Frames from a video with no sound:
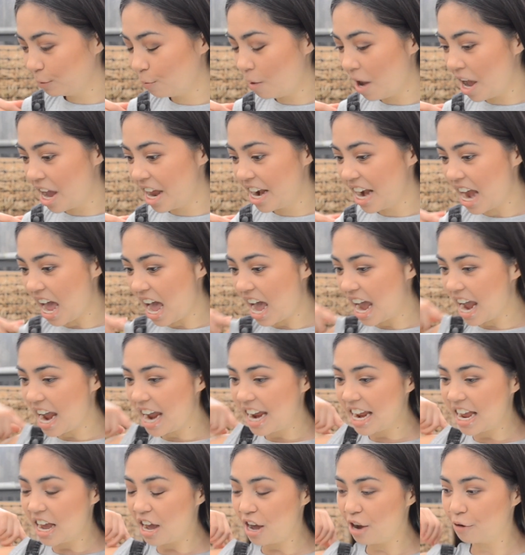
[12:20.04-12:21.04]
one
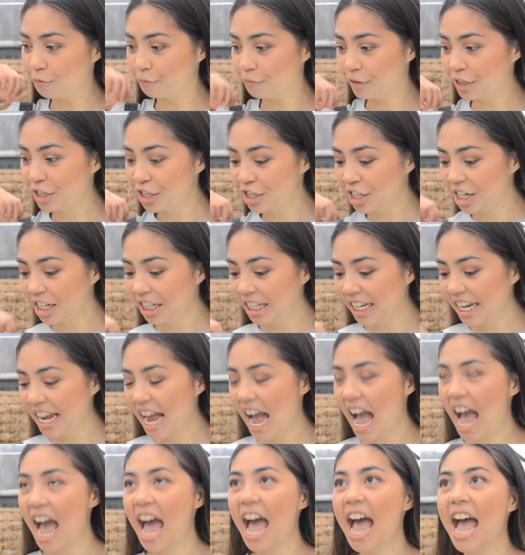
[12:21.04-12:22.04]
I originally
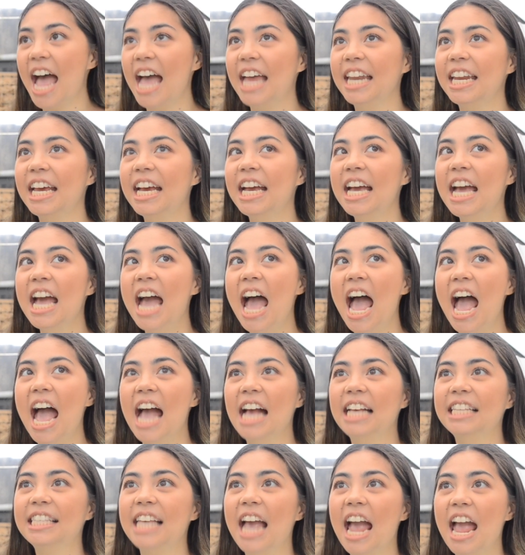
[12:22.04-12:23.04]
had
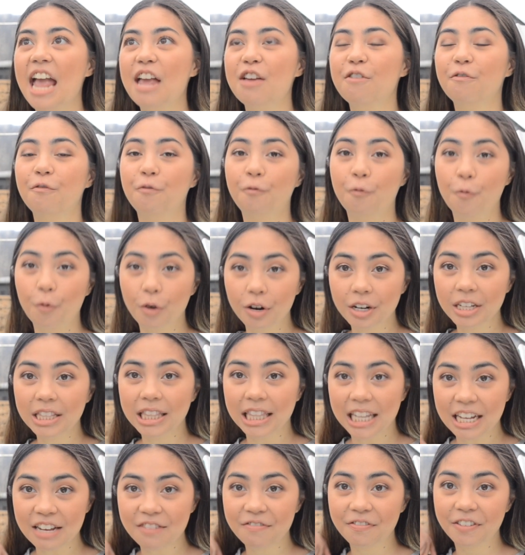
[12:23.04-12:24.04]
as a
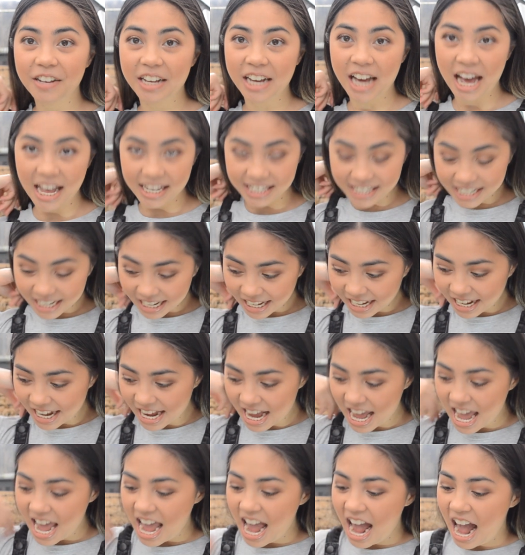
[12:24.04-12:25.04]
4-leaf cutting,
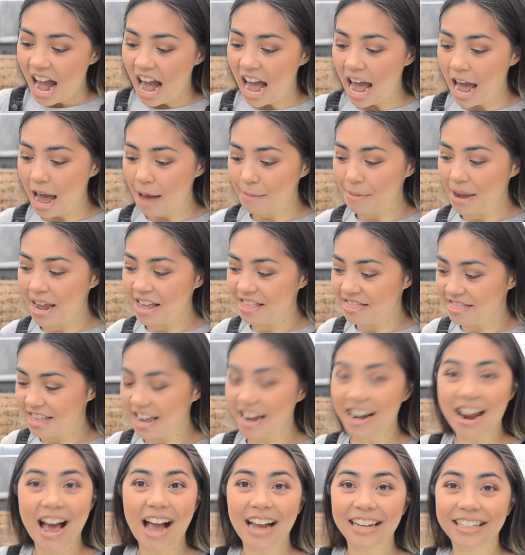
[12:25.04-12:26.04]
and
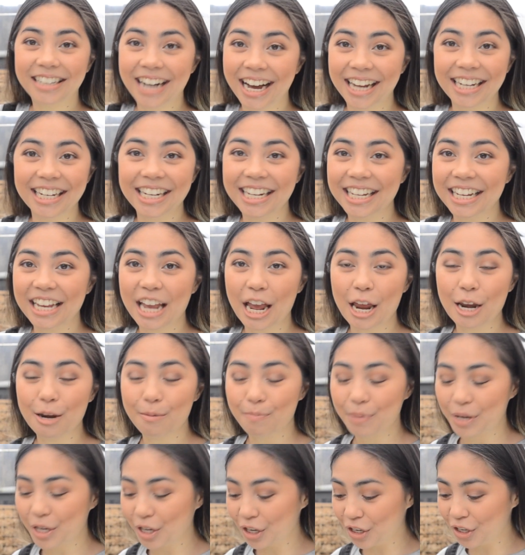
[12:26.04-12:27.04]
then I cut it again
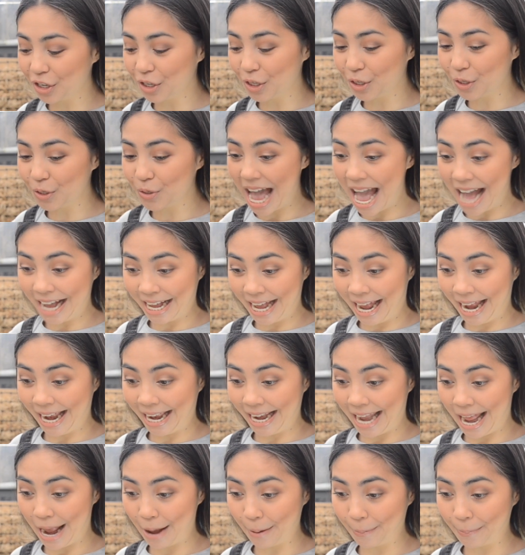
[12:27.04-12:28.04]
because I
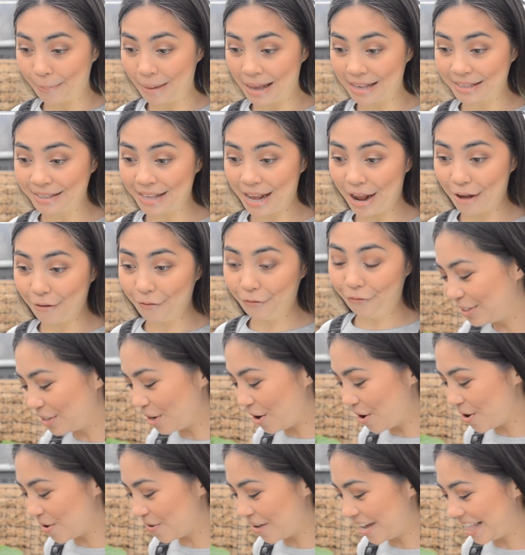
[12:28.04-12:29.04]
can't help myself.
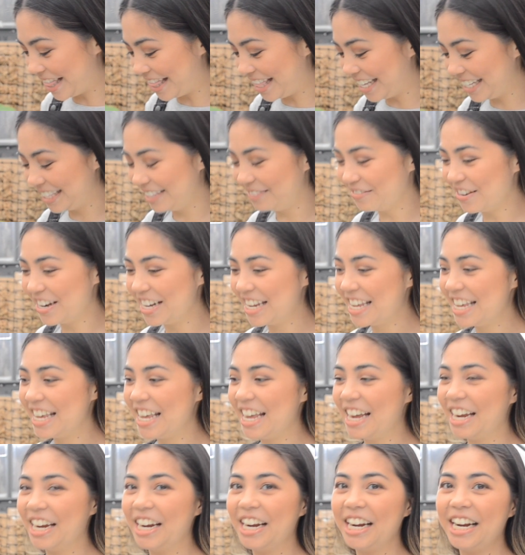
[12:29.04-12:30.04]
So this one
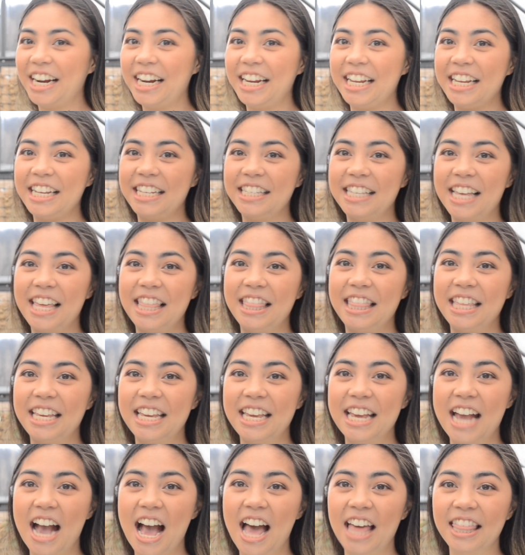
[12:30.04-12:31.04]
here is
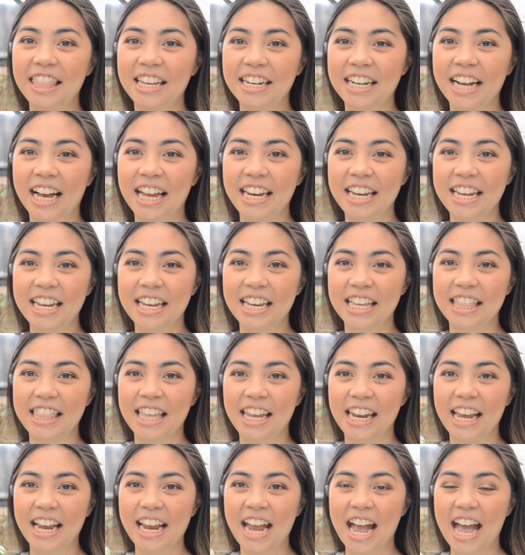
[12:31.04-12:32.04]
the other cutting
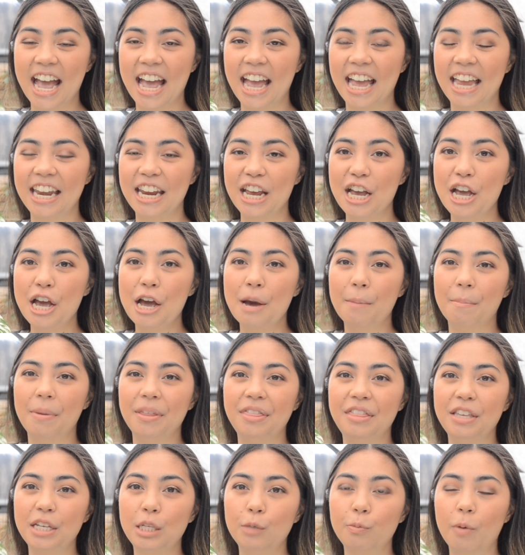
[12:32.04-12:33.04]
that I had,
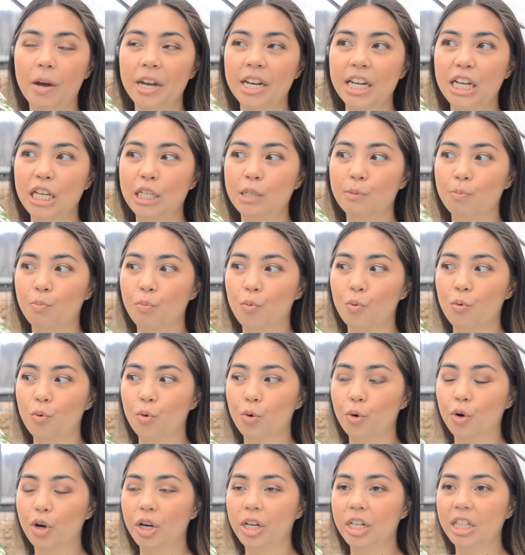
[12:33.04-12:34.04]
but this one is
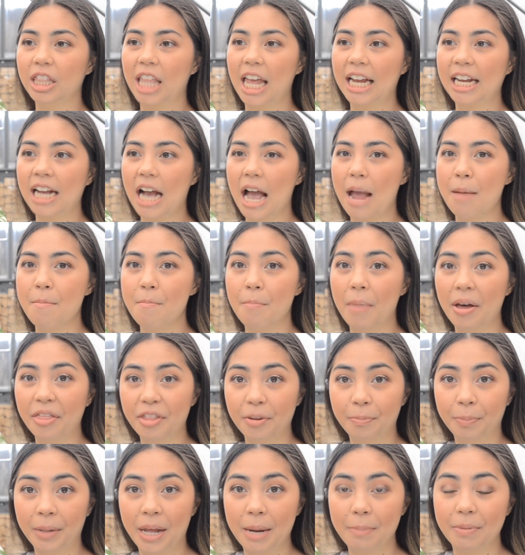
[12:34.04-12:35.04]
more like a
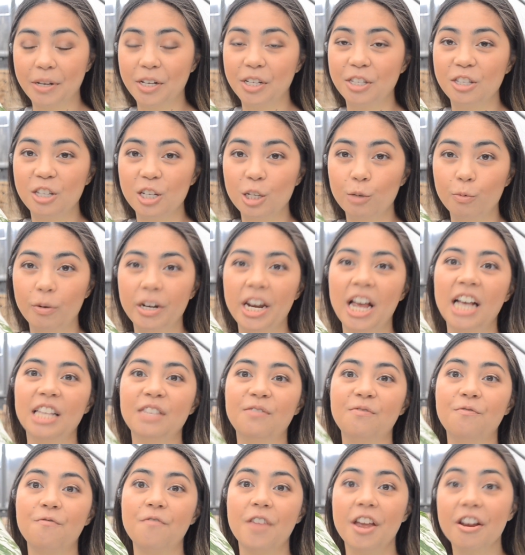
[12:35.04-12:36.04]
mother plant because this one has
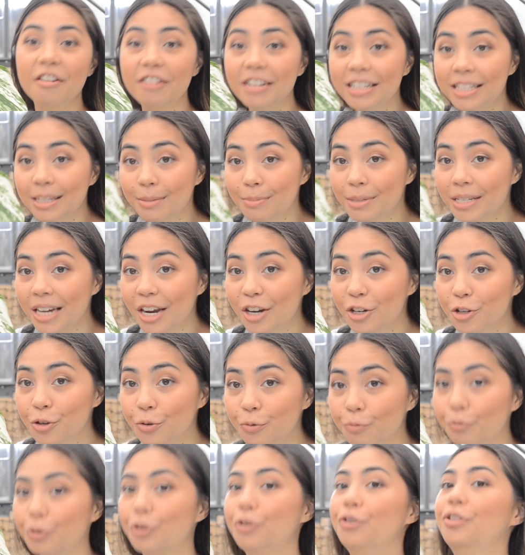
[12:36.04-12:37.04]
very
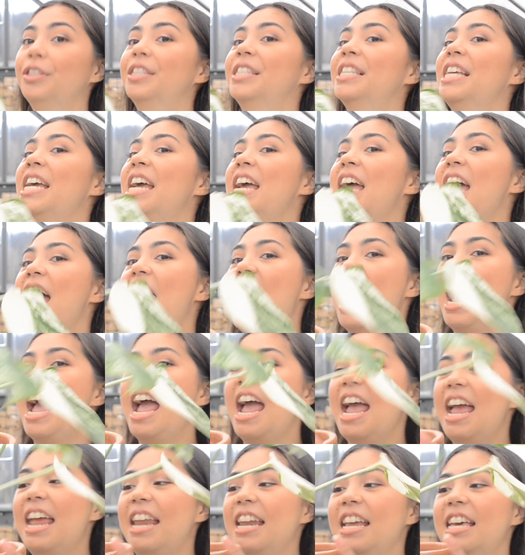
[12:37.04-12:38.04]
substantial roots,
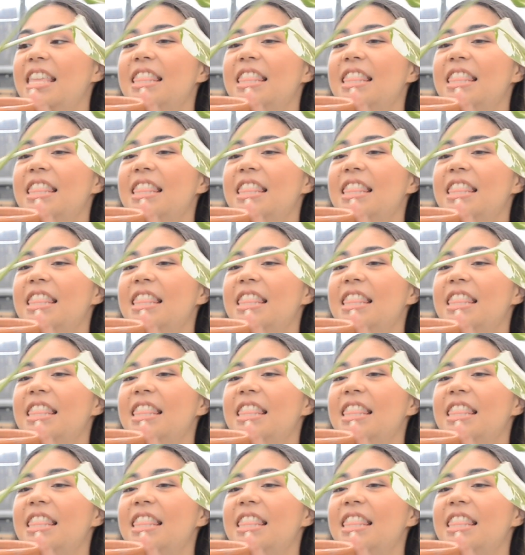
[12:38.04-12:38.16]
and